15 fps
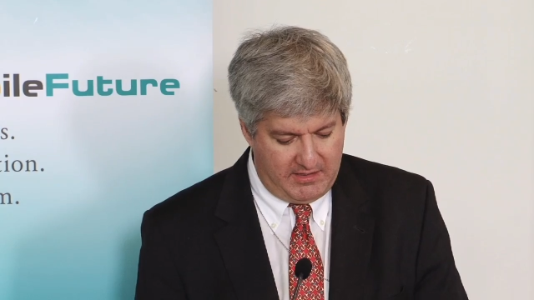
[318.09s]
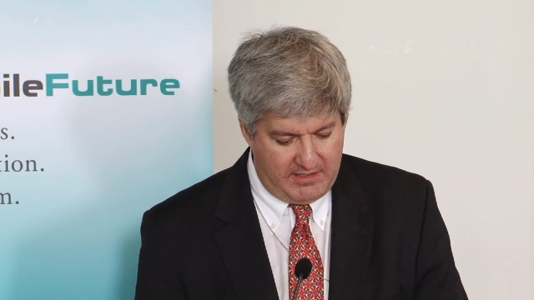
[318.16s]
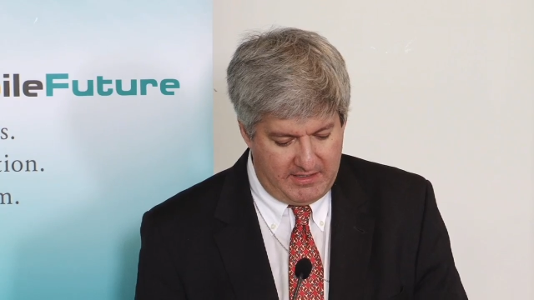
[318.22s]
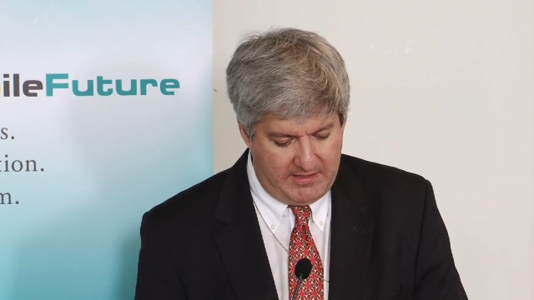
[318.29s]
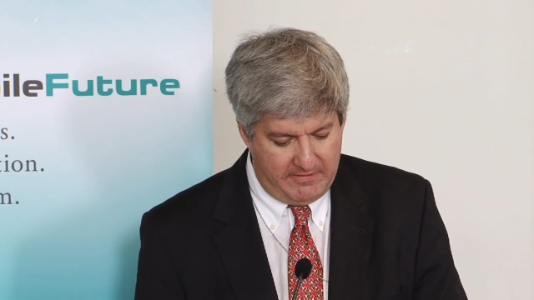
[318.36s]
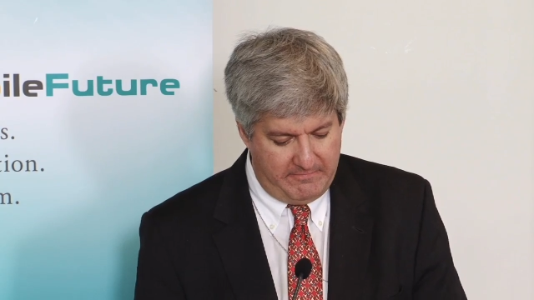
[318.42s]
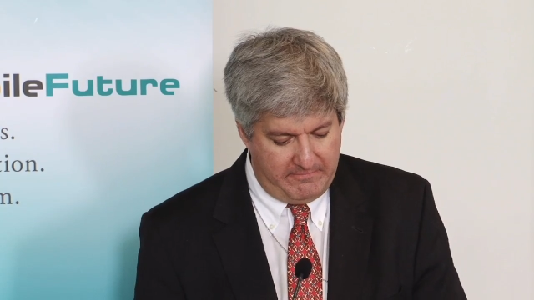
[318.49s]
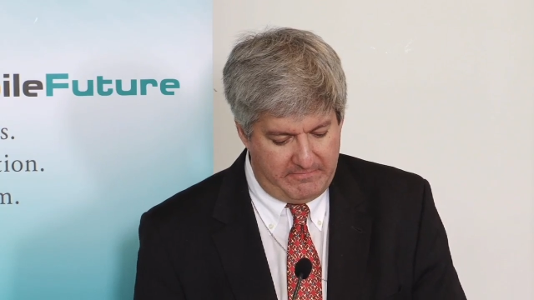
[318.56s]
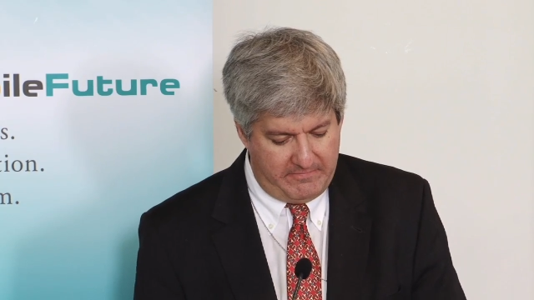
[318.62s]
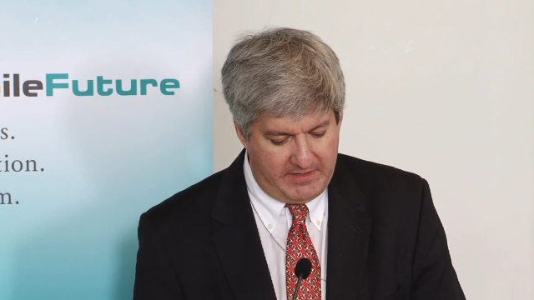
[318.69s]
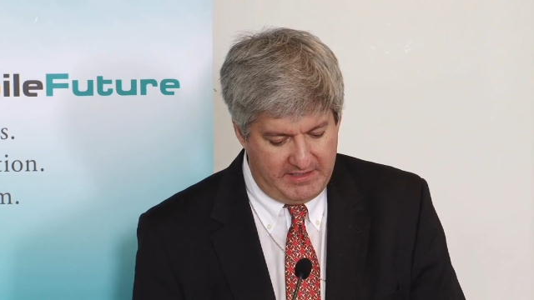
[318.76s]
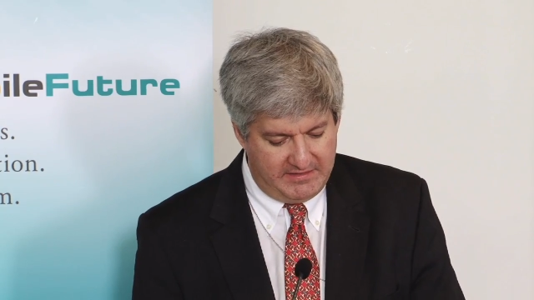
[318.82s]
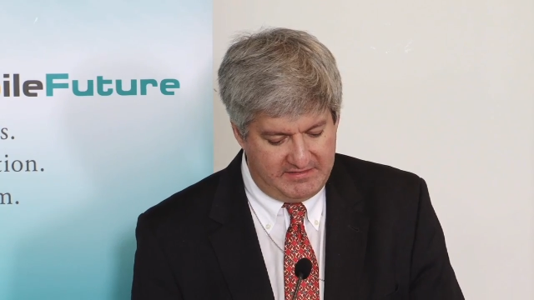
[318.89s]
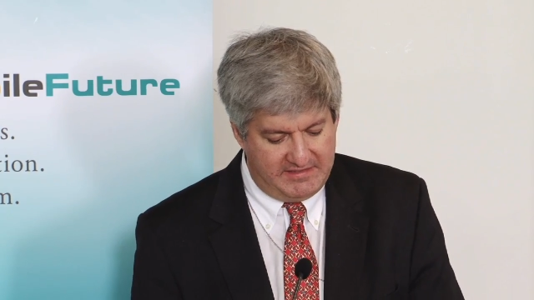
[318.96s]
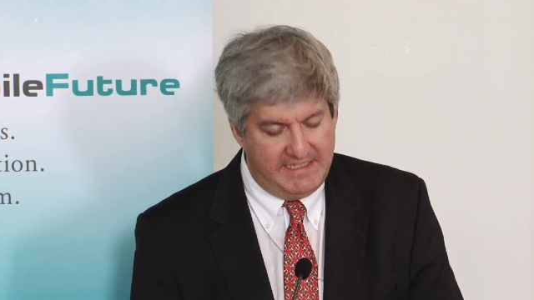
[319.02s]
of
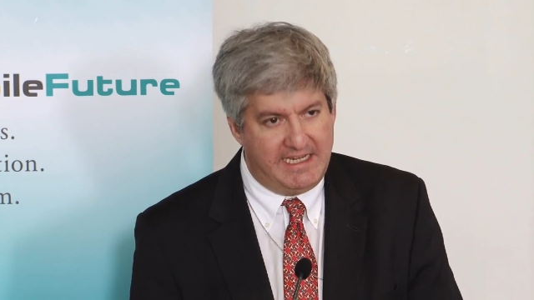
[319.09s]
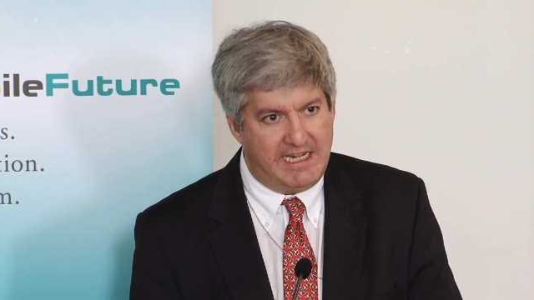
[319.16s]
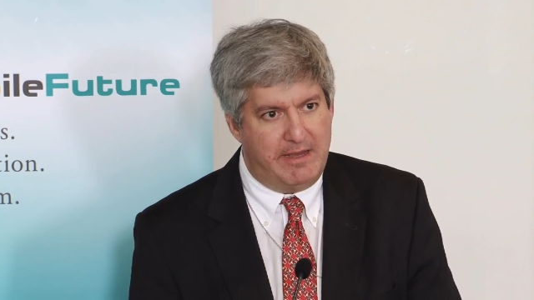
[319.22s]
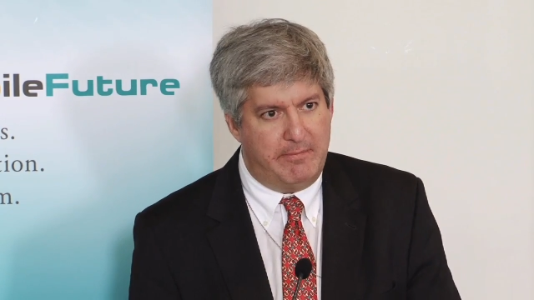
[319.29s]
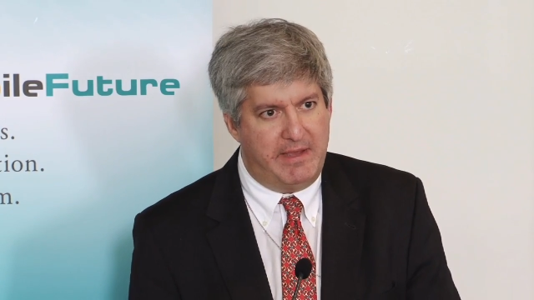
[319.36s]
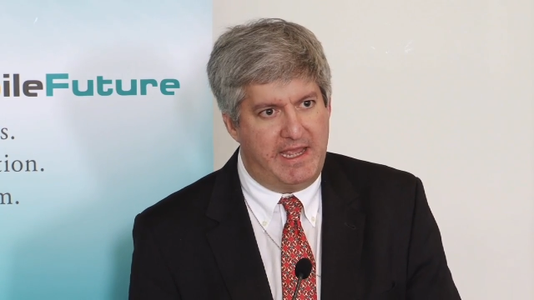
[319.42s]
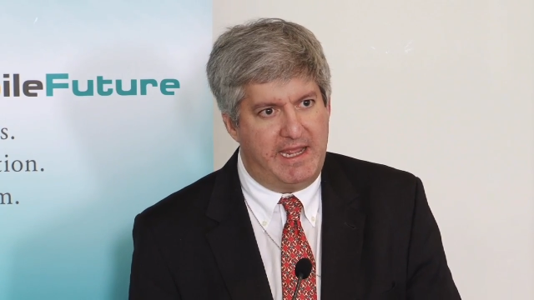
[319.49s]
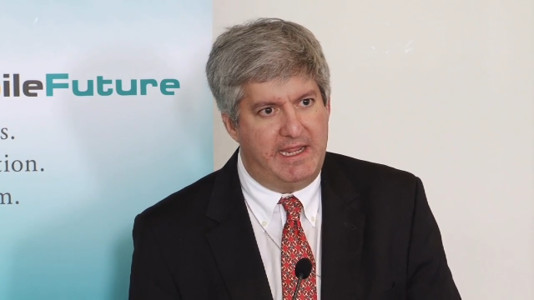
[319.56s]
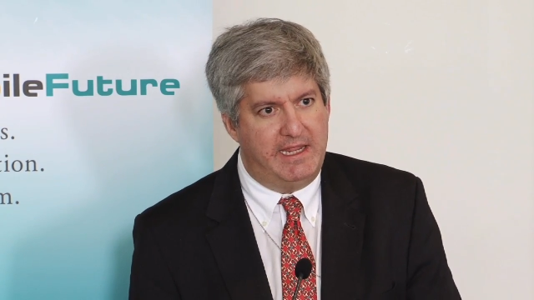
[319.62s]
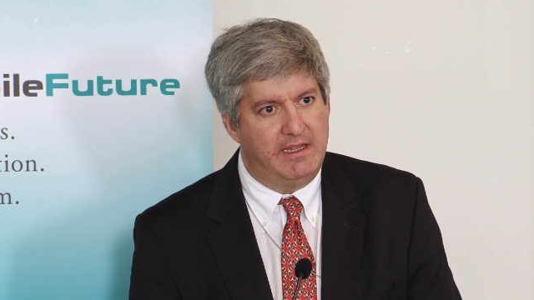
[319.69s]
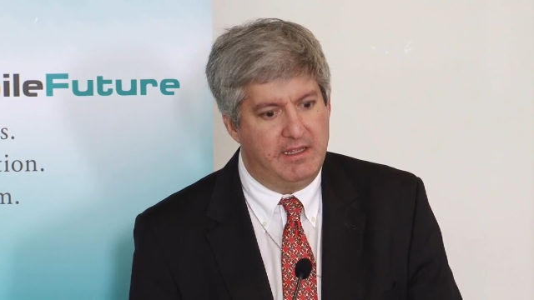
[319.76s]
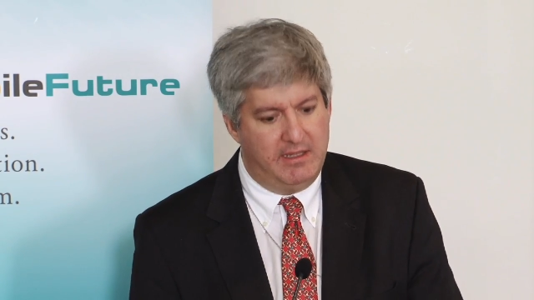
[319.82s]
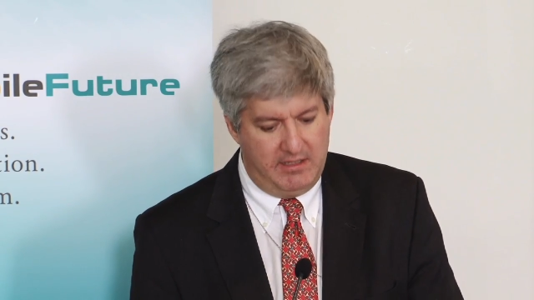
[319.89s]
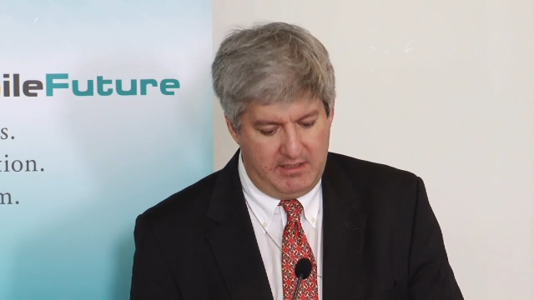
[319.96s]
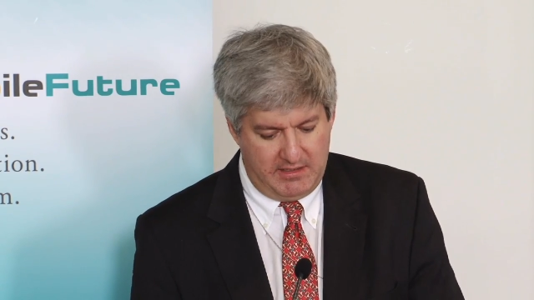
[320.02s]
CDMA,